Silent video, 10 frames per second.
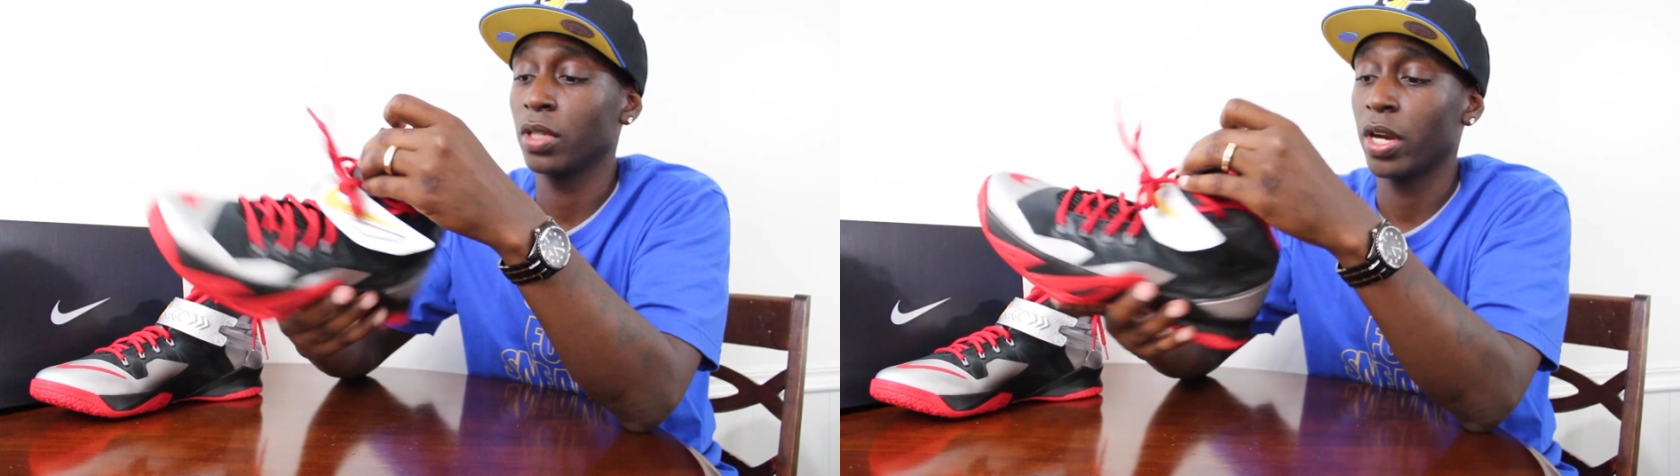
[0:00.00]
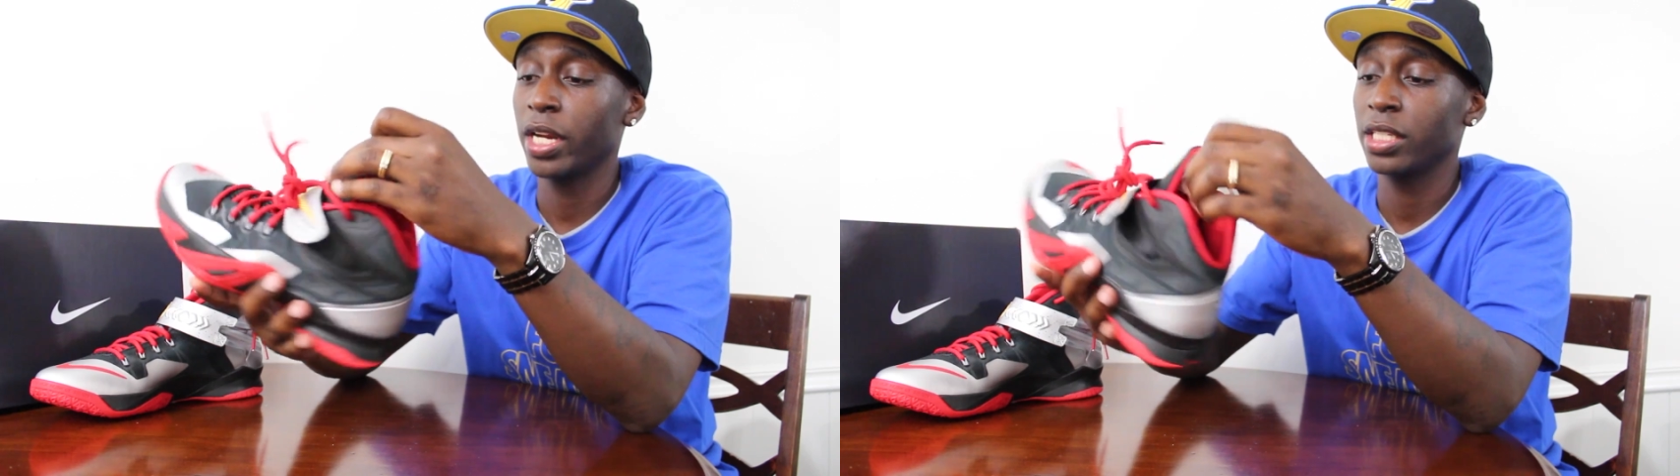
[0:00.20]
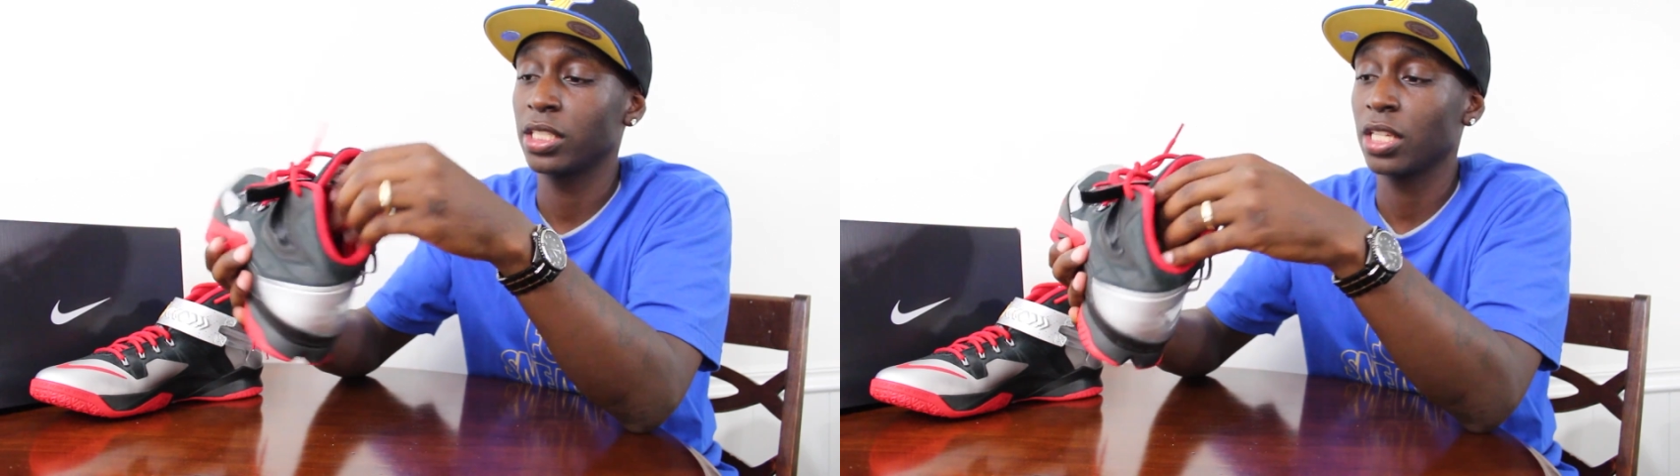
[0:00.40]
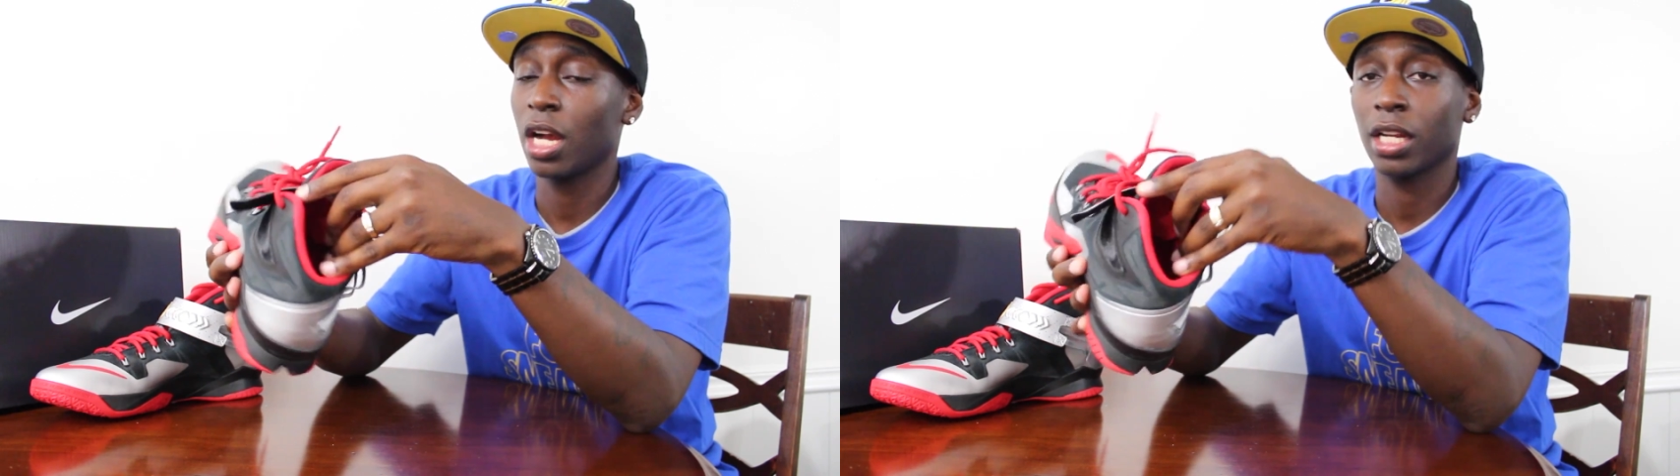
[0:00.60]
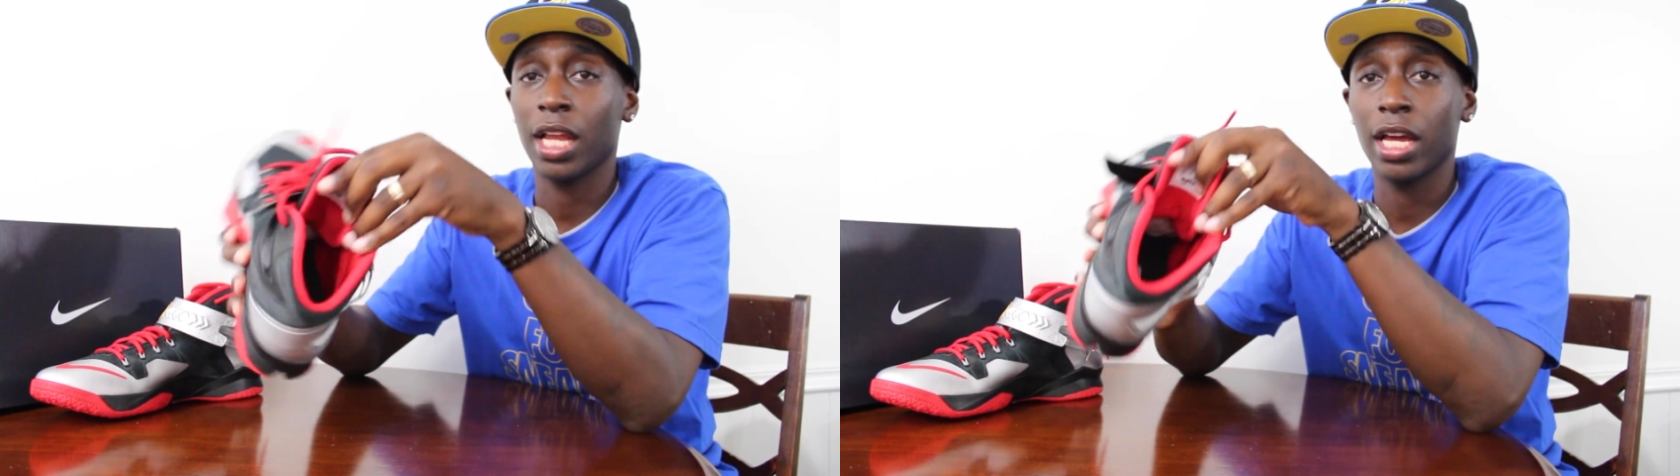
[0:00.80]
All right,
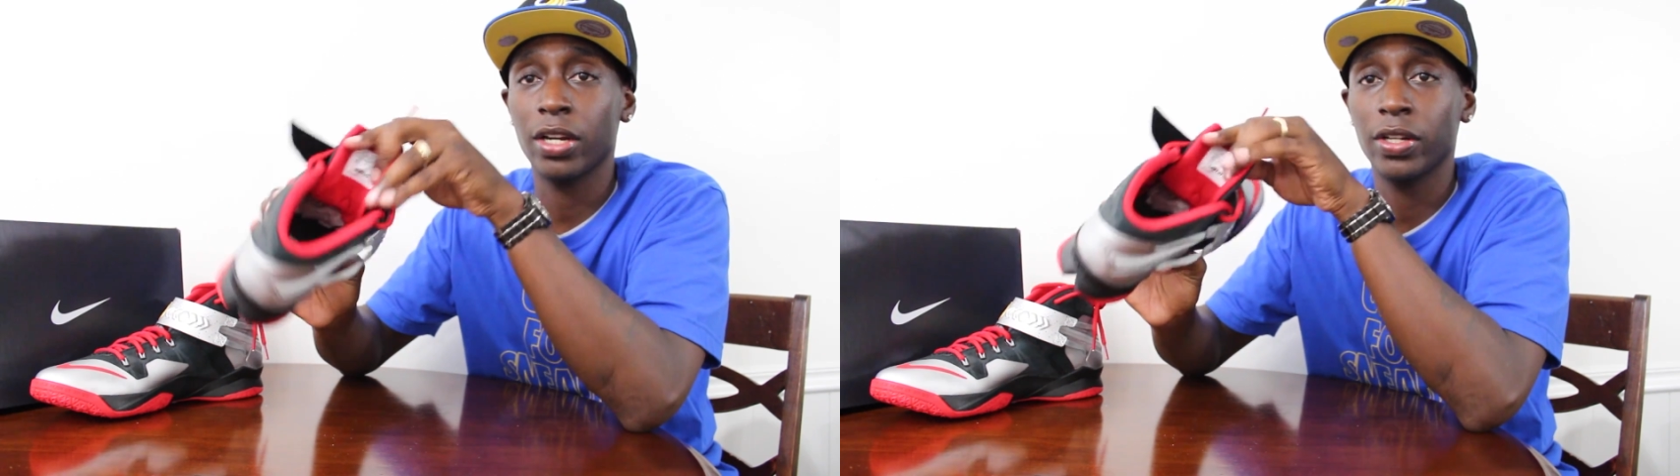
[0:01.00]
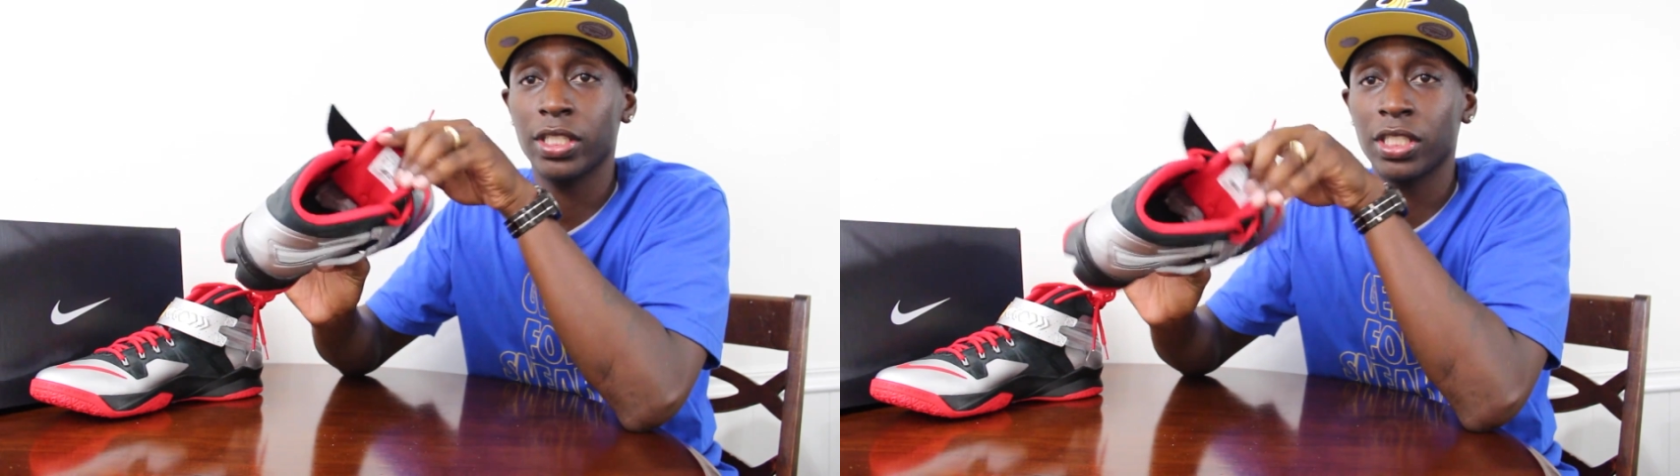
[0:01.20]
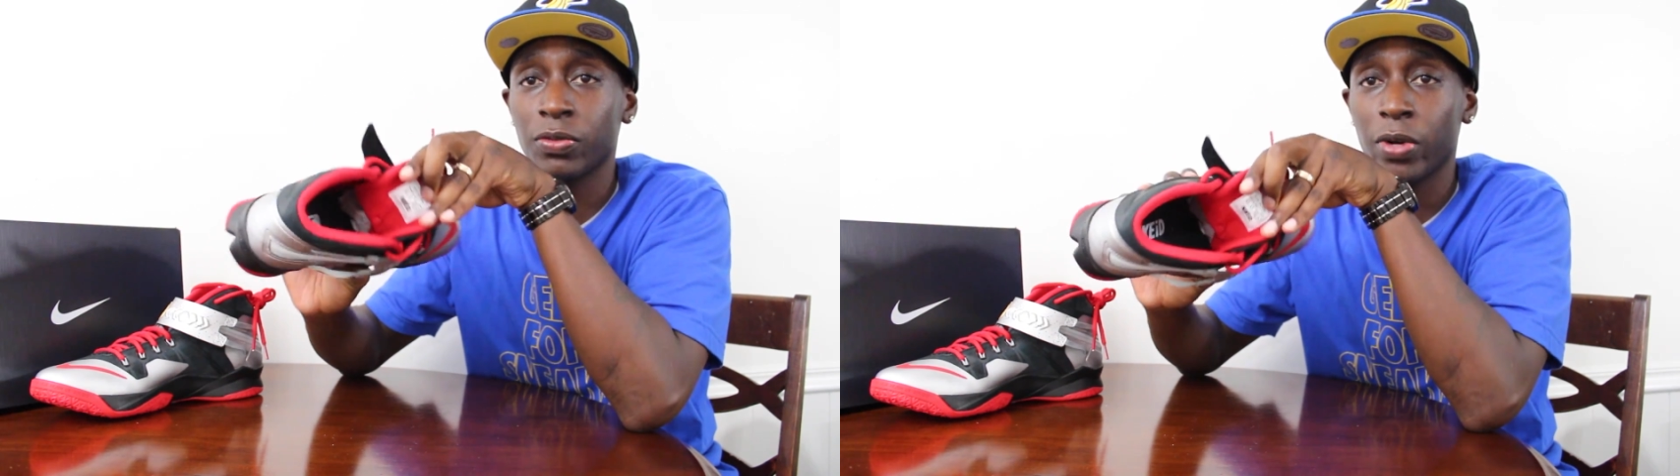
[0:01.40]
sock liner is in